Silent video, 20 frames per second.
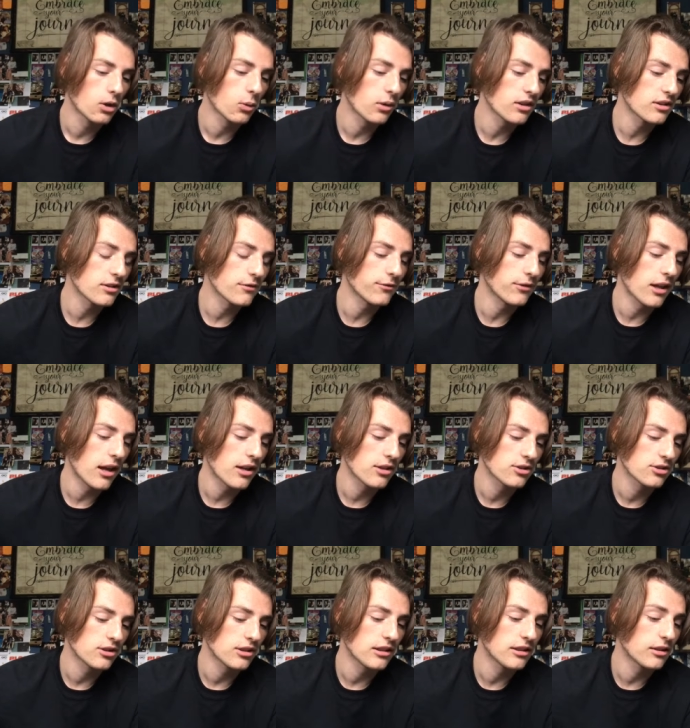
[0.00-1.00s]
Quick as a
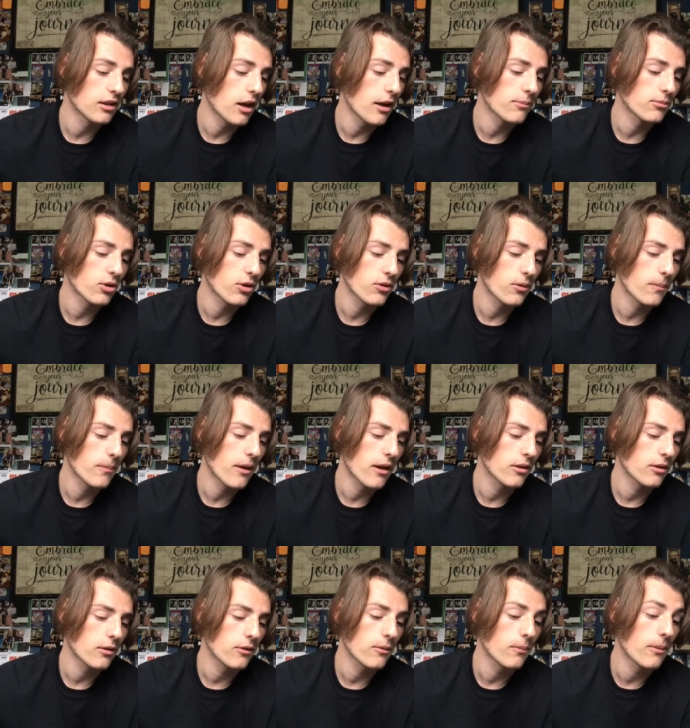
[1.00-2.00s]
flash, he climbed on the,
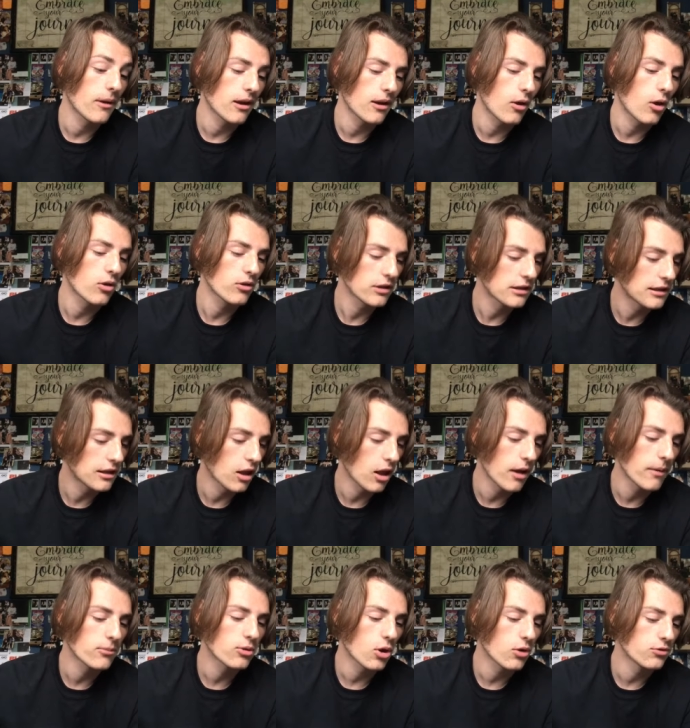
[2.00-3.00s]
ba- the ba- he
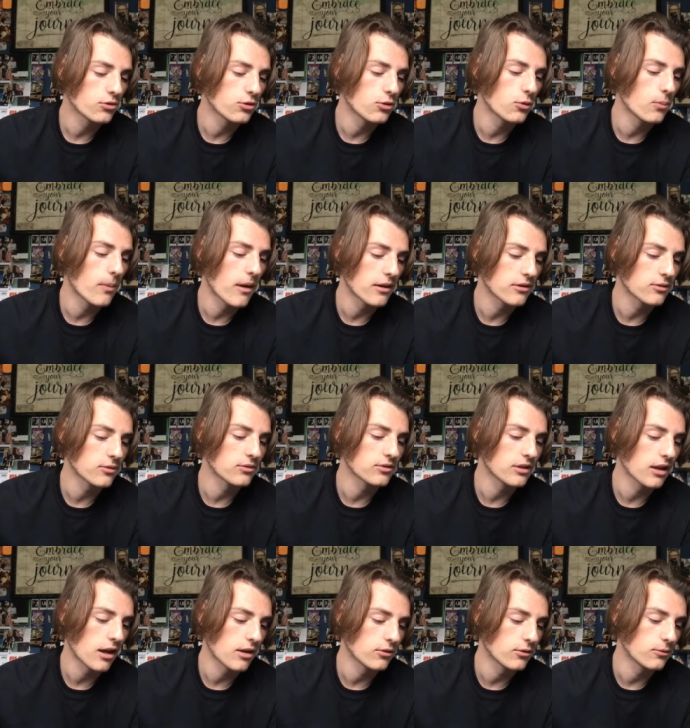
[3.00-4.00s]
climbed onto
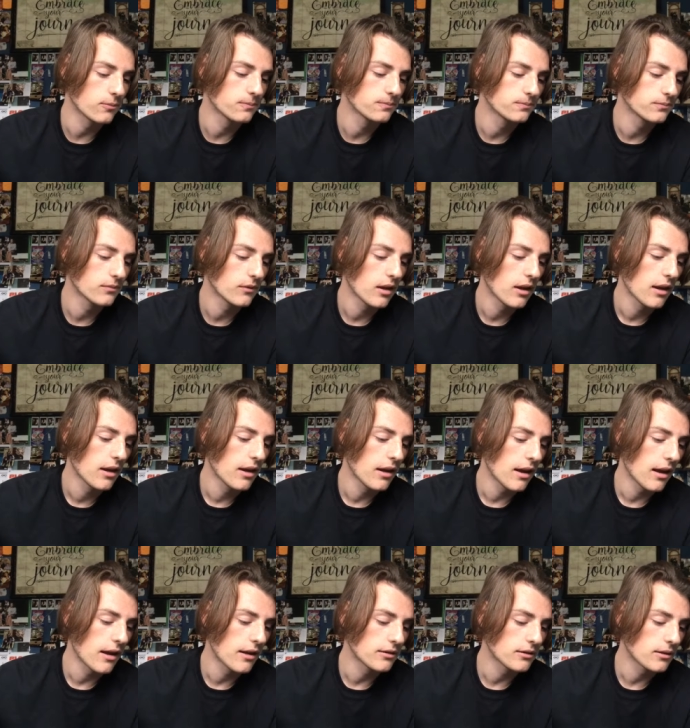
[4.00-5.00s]
Basil's kennel,
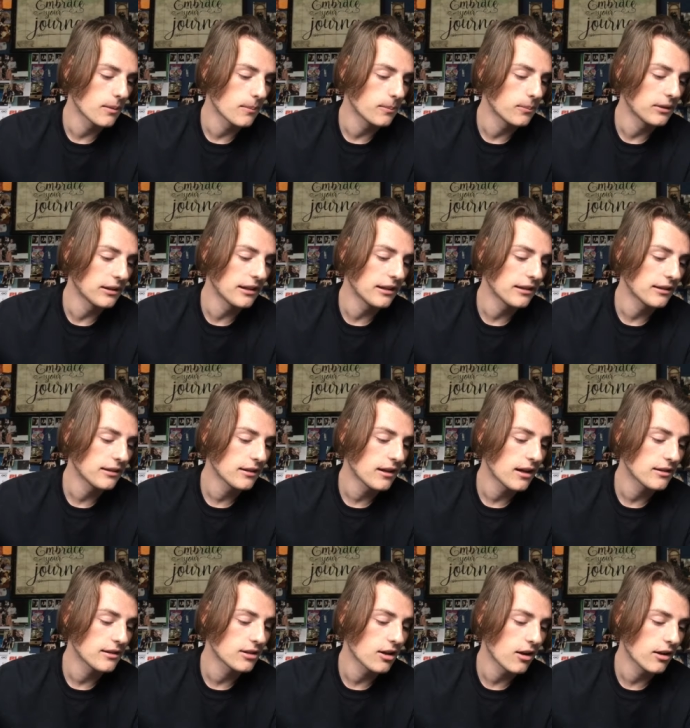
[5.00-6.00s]
and pling,
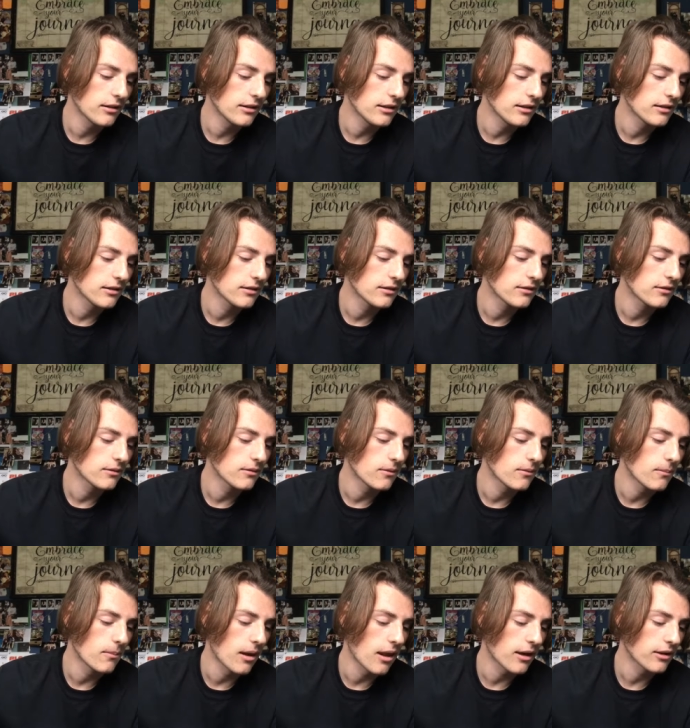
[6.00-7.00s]
a tiny
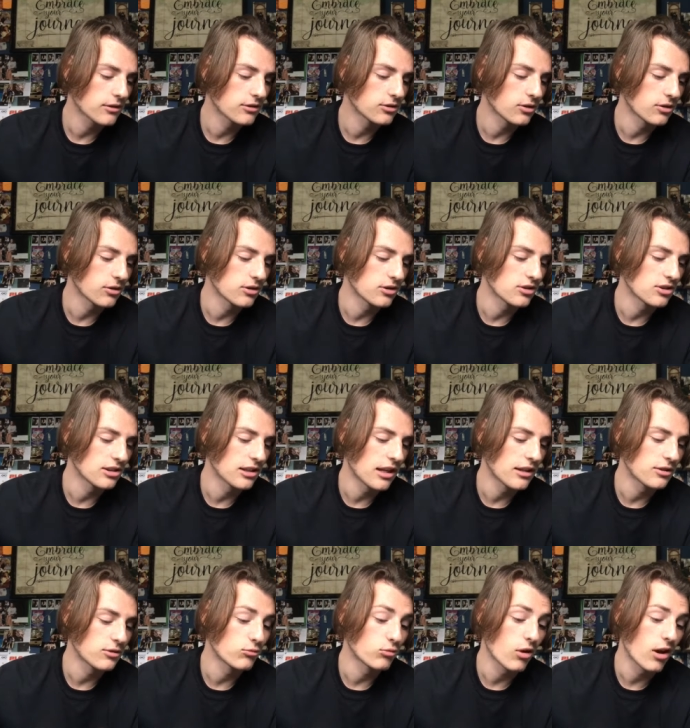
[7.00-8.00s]
black sausage
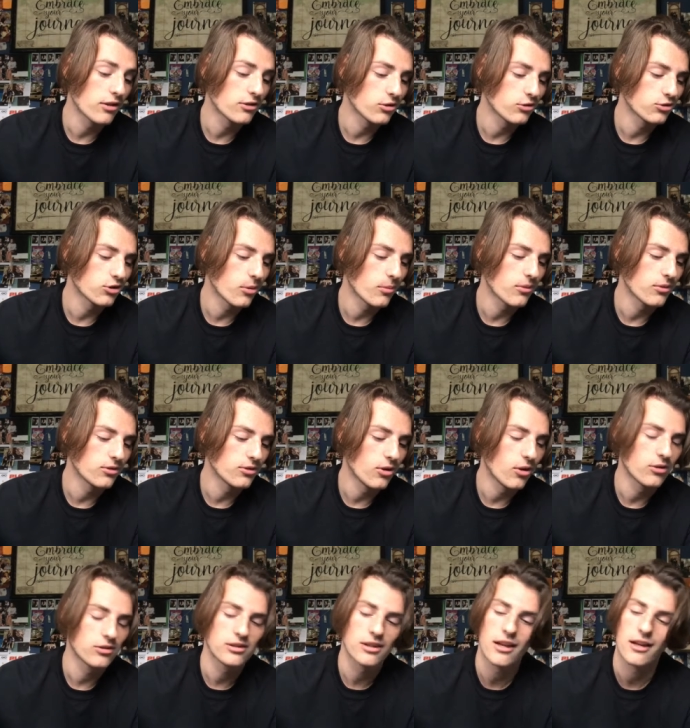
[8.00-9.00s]
landed right on top of the
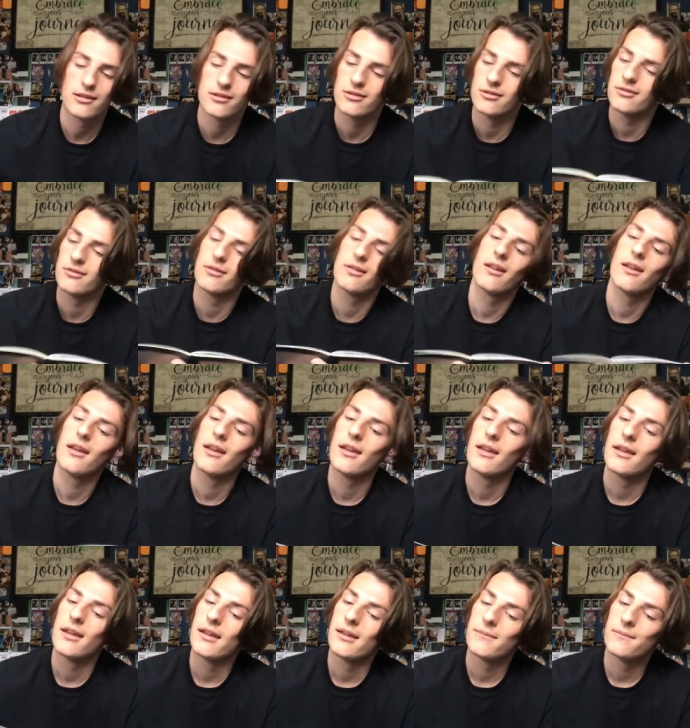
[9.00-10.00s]
dog's head.
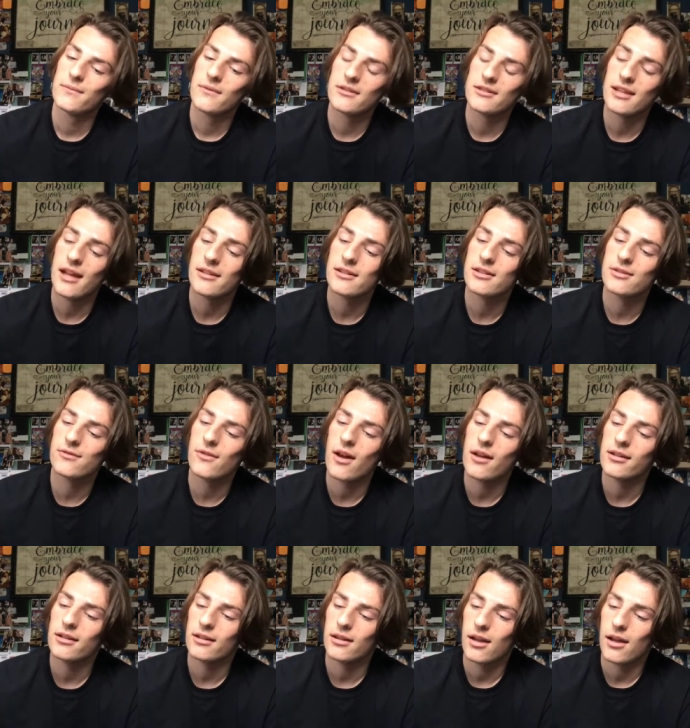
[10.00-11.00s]

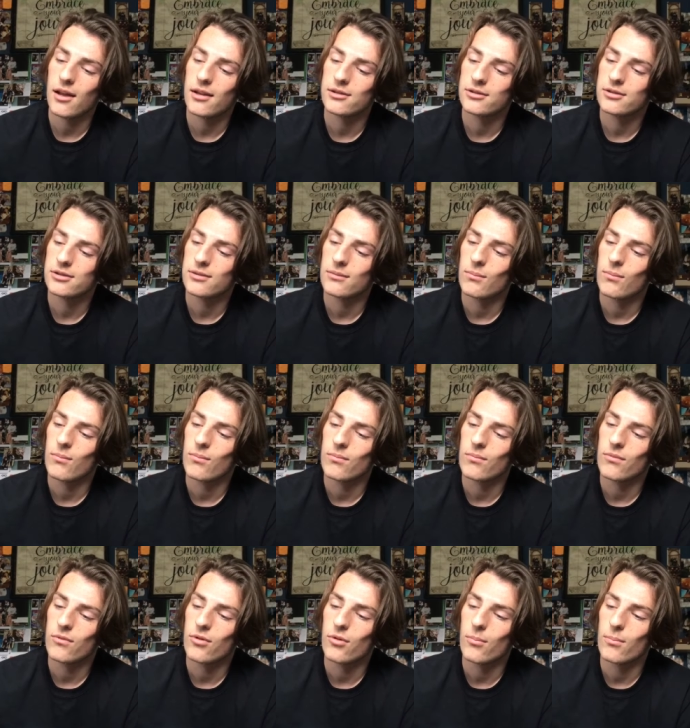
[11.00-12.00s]
Satisfied at last,
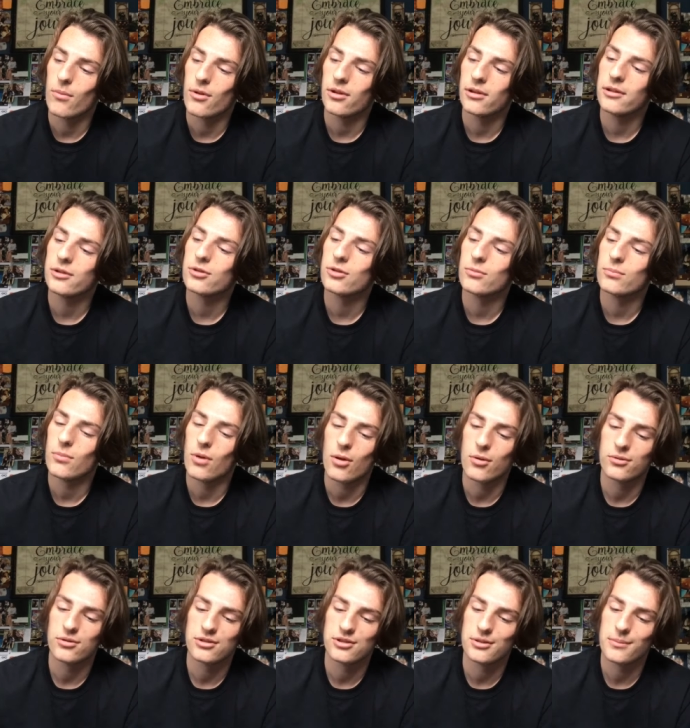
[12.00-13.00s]
the m- little
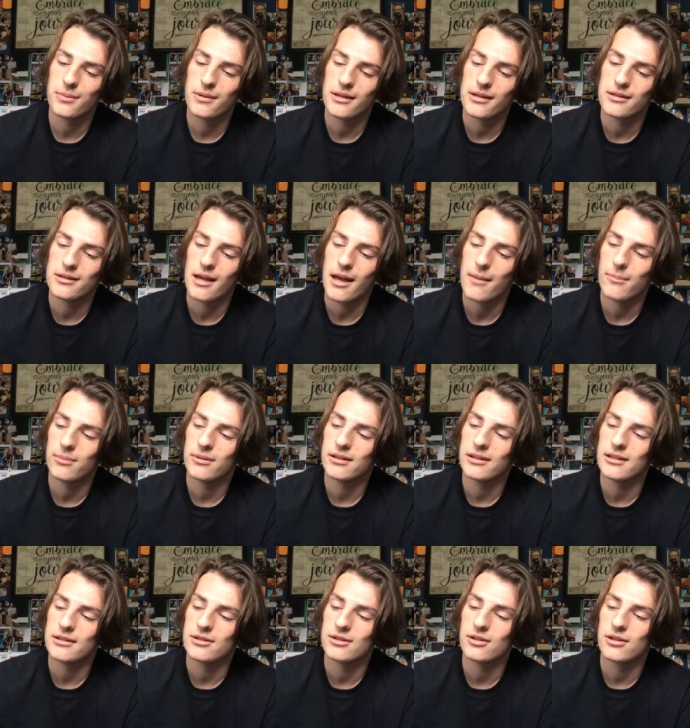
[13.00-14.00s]
mole disappeared
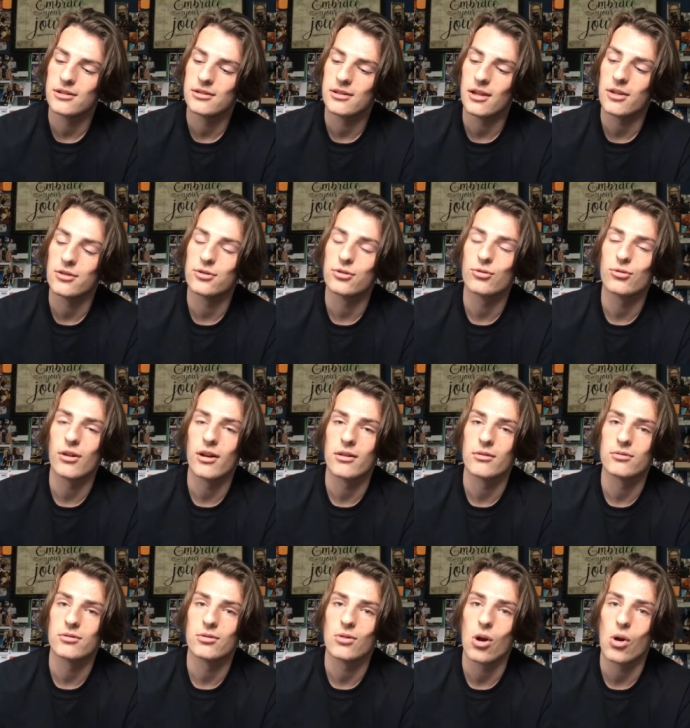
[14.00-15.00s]
happily into his
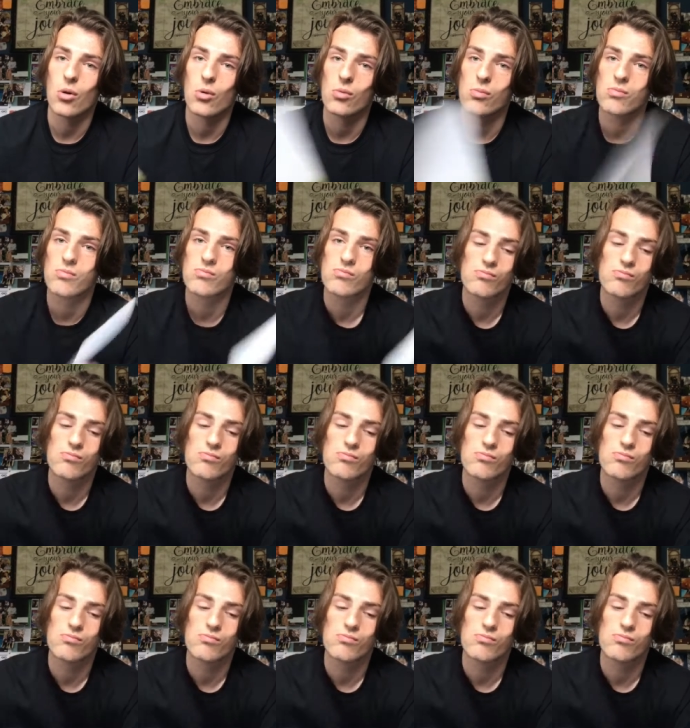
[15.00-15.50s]
underground hole.